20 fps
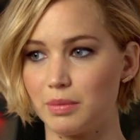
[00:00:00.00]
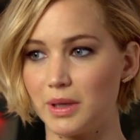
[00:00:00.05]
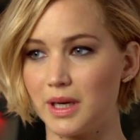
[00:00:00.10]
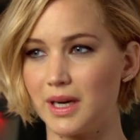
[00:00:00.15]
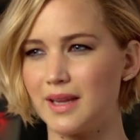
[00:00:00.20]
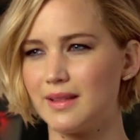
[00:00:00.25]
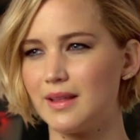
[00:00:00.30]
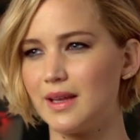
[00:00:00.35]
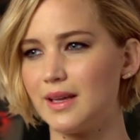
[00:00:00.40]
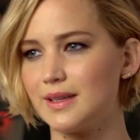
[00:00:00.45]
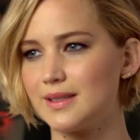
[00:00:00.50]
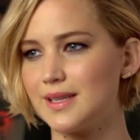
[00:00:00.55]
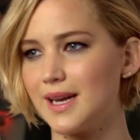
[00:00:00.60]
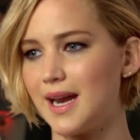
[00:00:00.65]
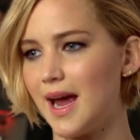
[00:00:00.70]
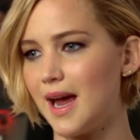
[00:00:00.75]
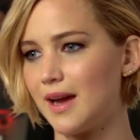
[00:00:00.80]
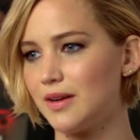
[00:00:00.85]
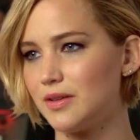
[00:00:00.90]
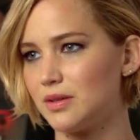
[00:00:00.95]
But I think as
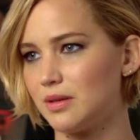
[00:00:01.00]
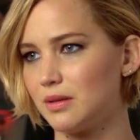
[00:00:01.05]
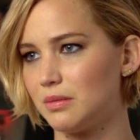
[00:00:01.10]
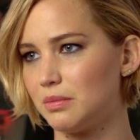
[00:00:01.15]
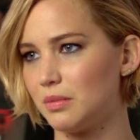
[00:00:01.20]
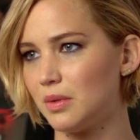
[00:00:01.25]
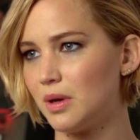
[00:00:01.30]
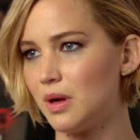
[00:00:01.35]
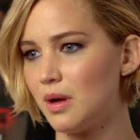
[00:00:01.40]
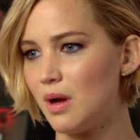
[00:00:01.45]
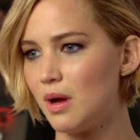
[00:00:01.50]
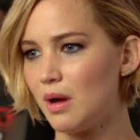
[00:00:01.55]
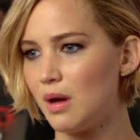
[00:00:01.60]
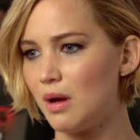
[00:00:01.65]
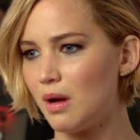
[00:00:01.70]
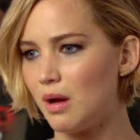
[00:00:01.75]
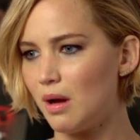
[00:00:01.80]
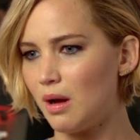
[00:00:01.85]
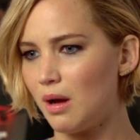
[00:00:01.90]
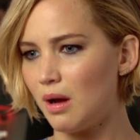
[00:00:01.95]
an actor,
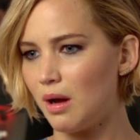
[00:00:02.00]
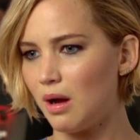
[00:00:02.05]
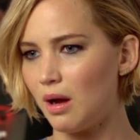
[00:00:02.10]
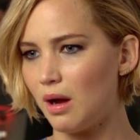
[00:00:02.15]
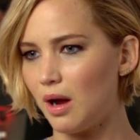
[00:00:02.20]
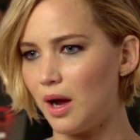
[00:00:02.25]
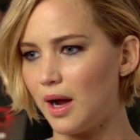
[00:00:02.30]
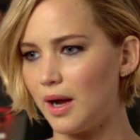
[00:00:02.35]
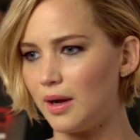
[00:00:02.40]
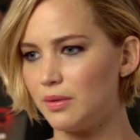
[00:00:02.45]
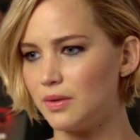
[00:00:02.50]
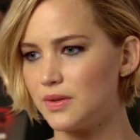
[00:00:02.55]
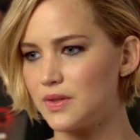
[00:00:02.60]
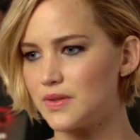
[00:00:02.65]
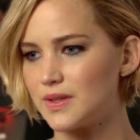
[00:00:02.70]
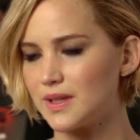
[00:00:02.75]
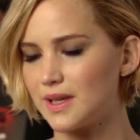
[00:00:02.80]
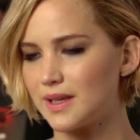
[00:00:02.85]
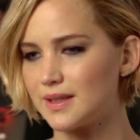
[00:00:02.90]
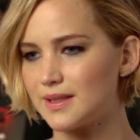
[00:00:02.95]
I
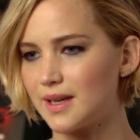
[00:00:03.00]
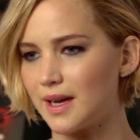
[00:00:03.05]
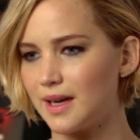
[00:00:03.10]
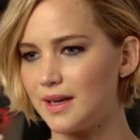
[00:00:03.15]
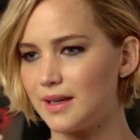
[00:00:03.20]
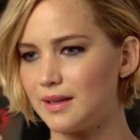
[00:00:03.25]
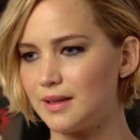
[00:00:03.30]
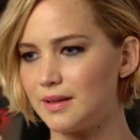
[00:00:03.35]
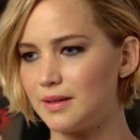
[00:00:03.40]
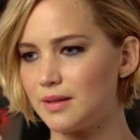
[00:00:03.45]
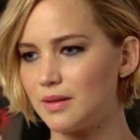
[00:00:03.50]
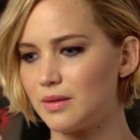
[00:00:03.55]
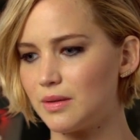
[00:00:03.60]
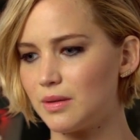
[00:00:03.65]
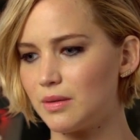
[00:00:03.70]
was excited,